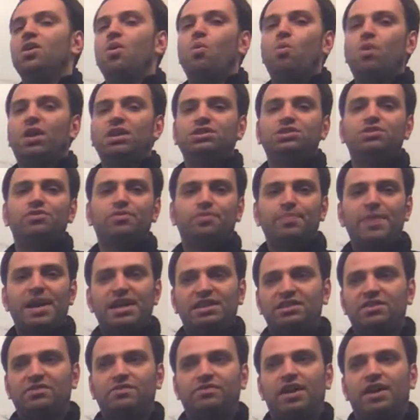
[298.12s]
Once you've
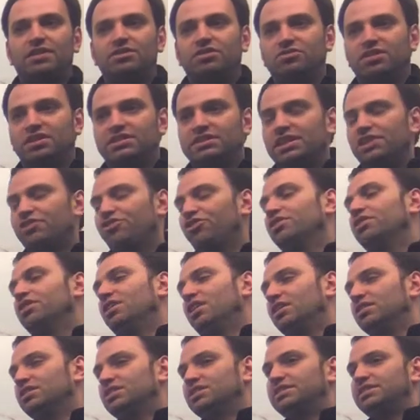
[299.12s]
made the final decision
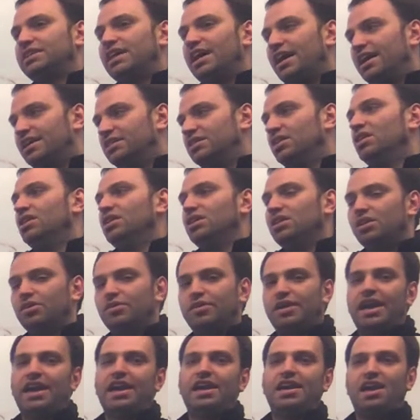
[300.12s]
and said,
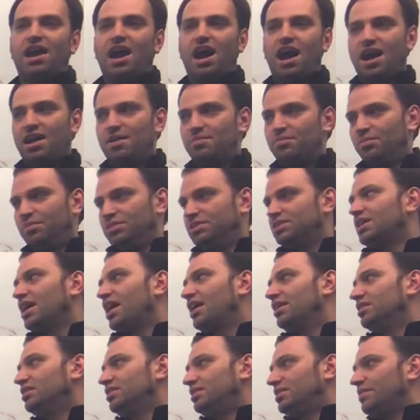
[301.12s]
okay, I'm
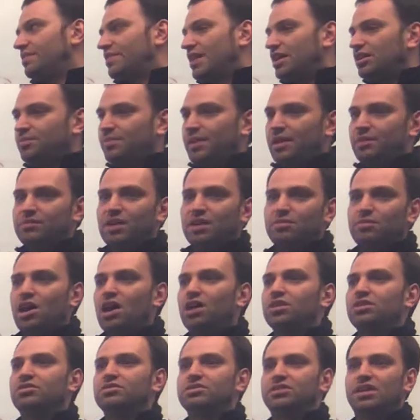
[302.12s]
done developing my
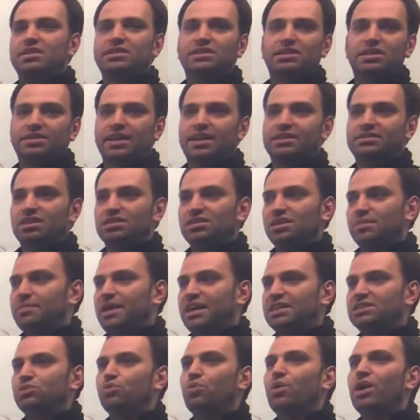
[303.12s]
models, I selected the
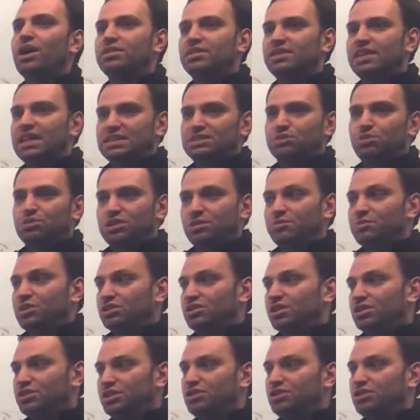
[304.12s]
best one, that's what I'm going to